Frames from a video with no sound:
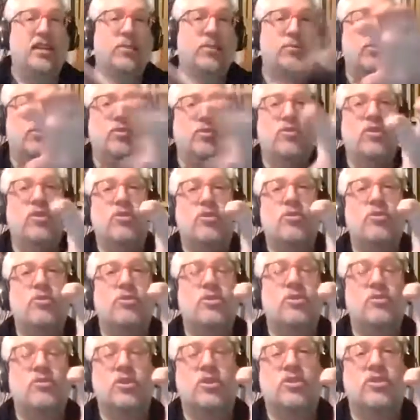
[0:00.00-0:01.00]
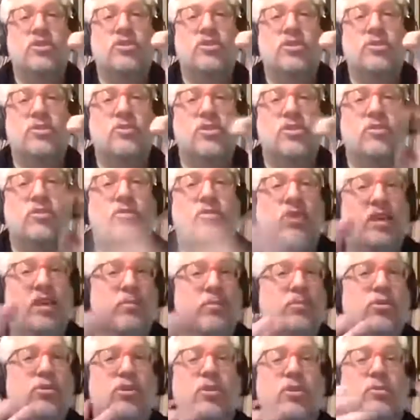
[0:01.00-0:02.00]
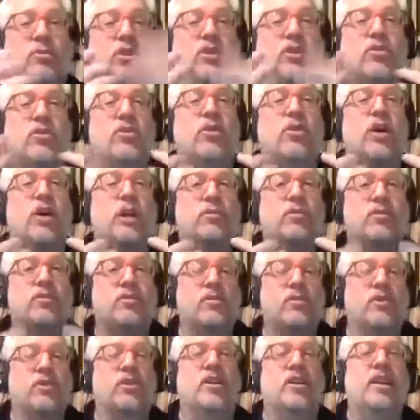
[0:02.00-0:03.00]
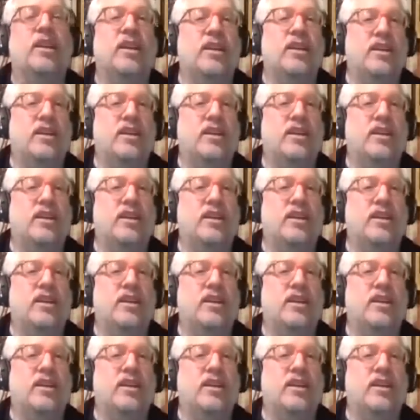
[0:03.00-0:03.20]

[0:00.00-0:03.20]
move the order of units 2 and 3 and put them in the order I prefer.